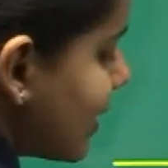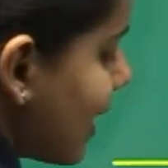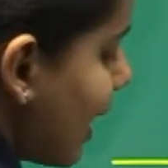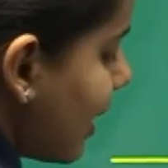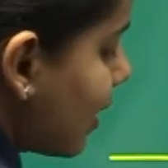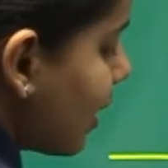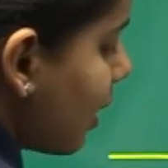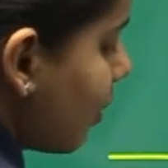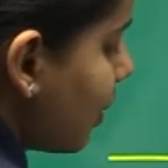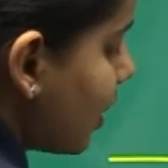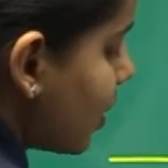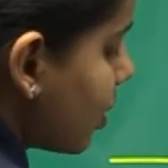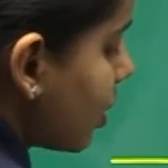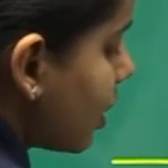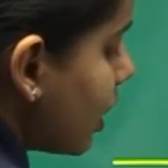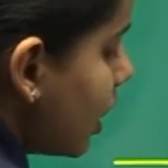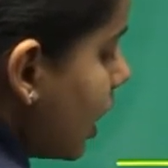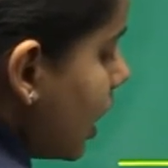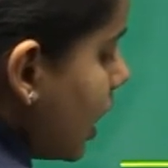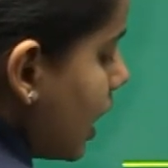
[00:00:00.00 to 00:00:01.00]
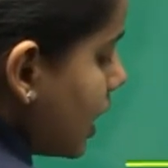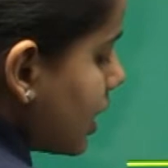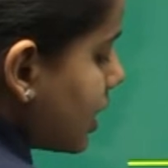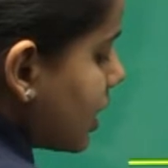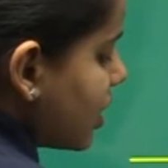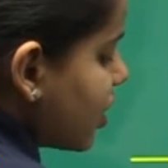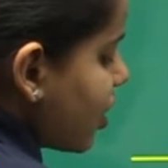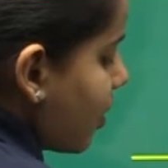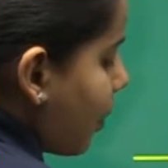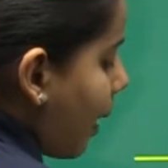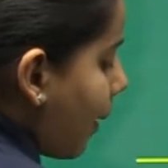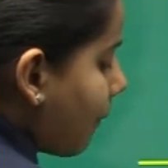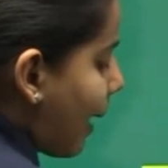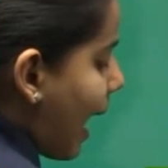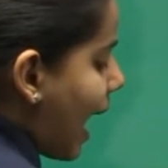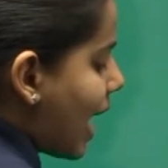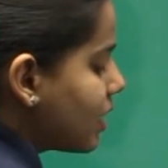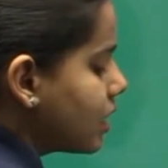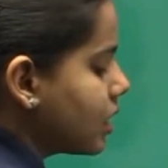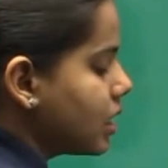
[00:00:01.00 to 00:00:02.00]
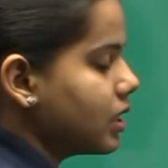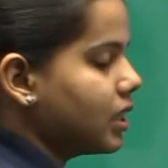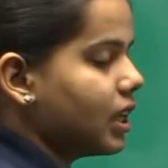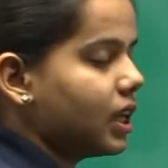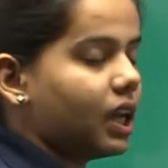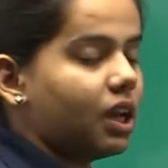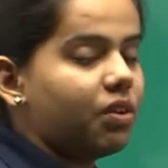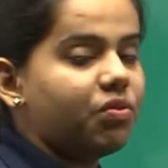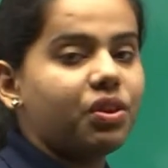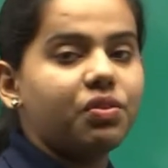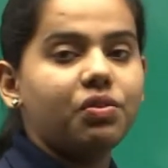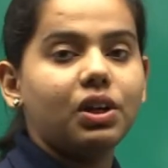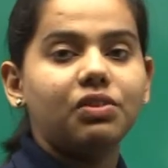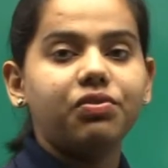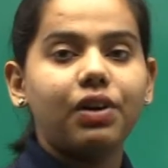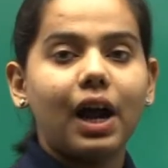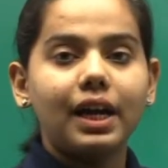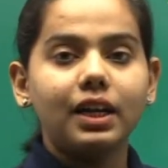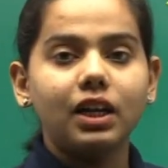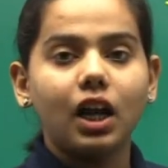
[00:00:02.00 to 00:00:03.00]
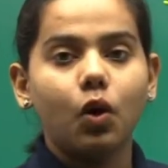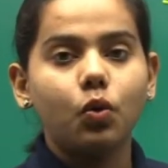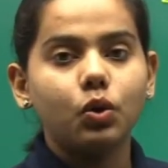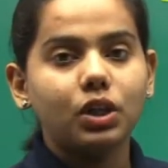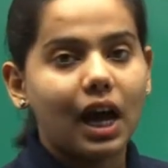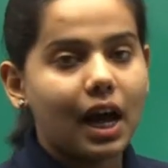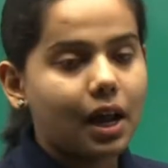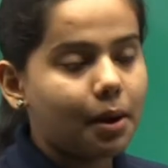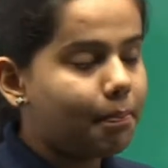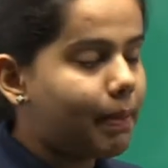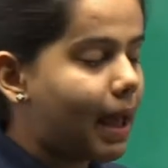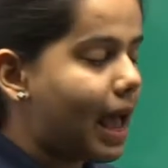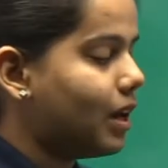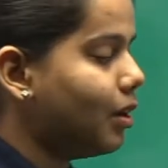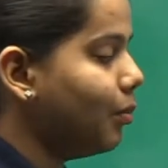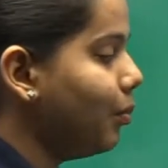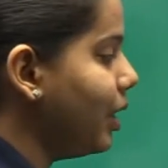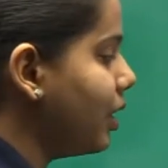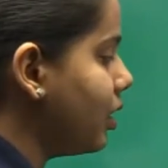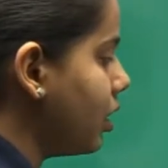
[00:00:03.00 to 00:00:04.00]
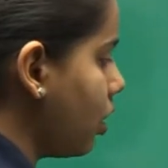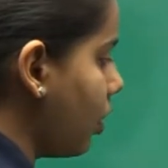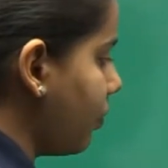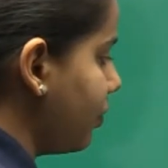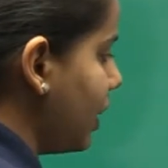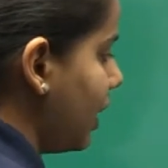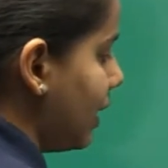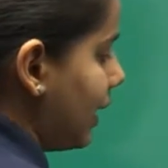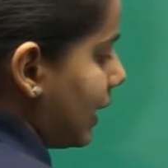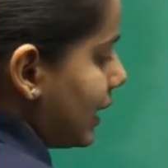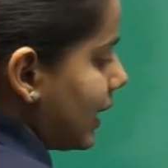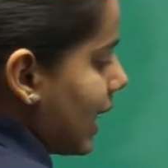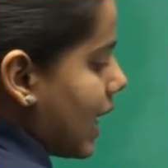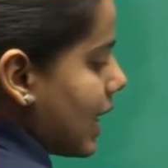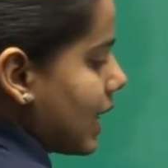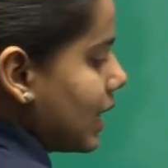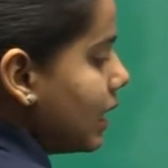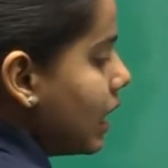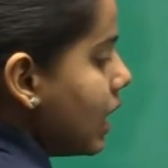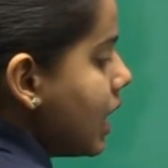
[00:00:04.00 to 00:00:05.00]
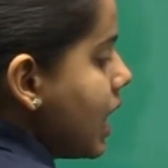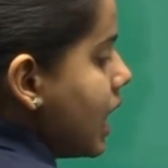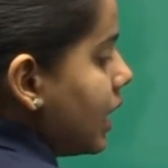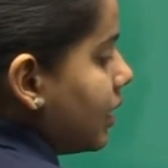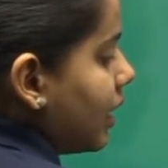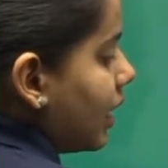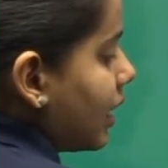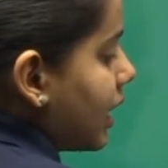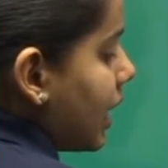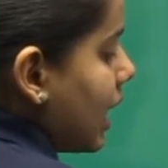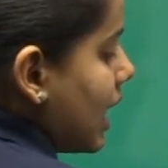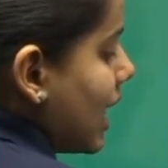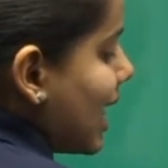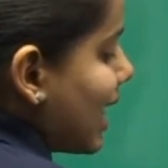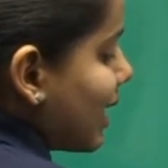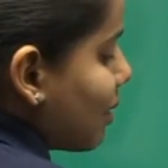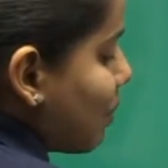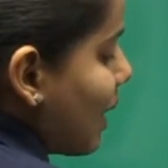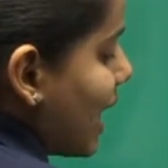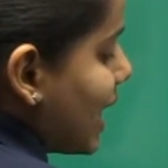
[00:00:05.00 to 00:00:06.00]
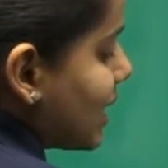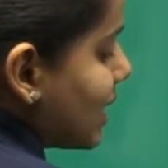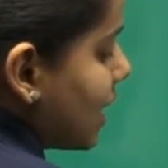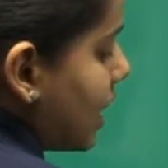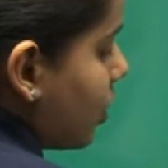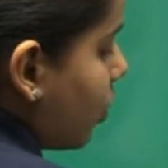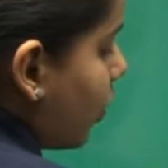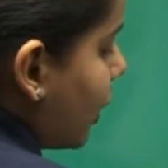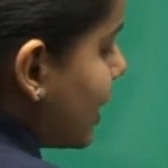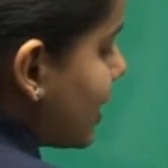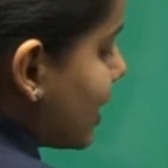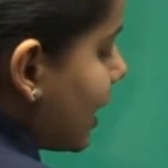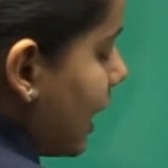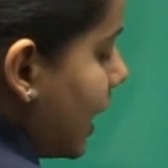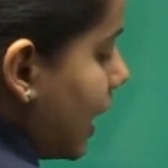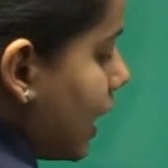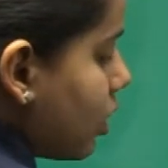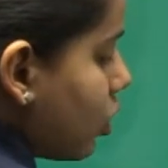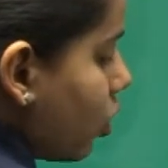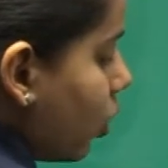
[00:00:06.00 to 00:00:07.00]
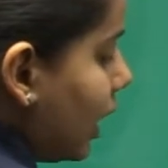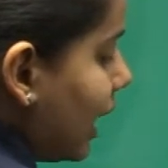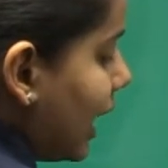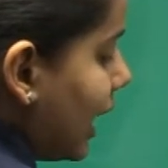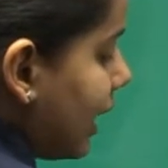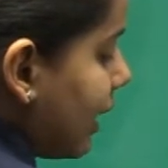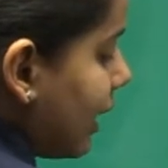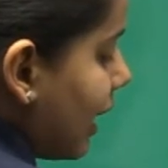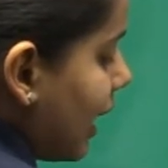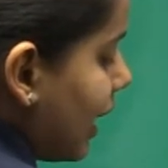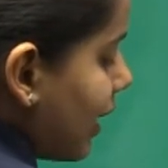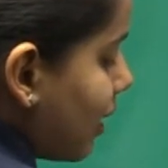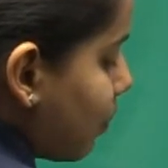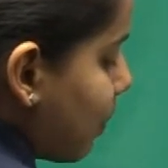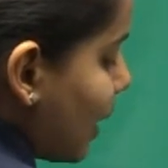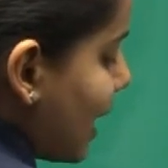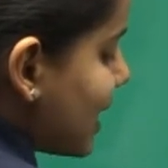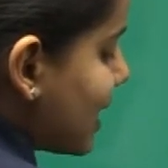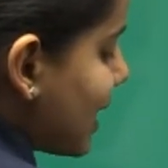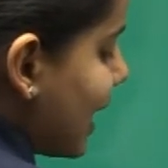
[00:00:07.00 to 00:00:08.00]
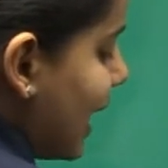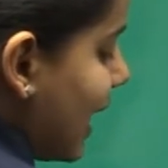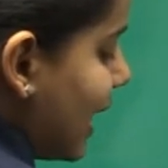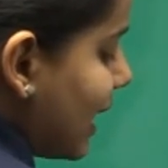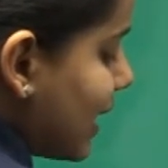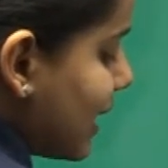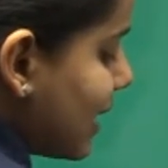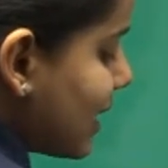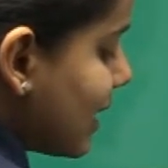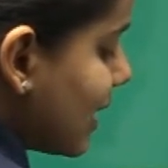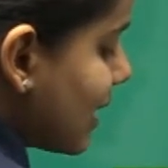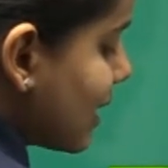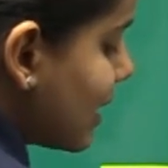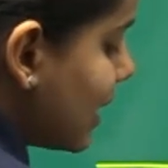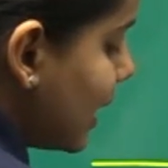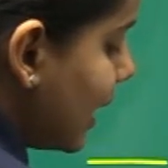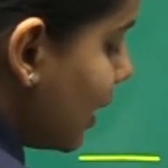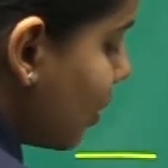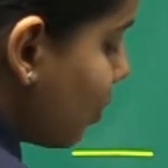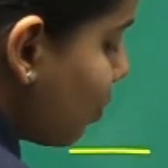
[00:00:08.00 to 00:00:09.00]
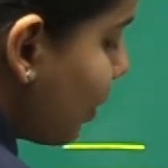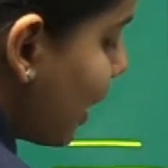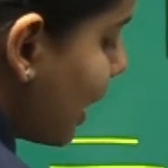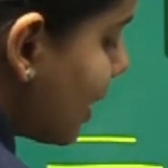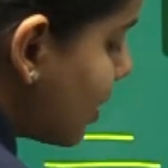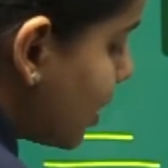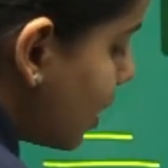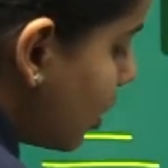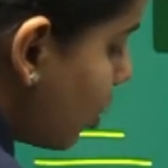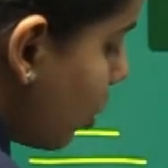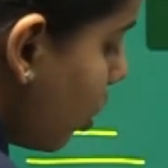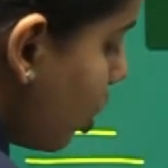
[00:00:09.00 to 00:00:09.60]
centimeter. Isse jab hum add kar denge, we will find out our perimeter of the rectangle. Dekhi, 8 plus 0 is 8 only, 8 plus 8 is 16, plus 0,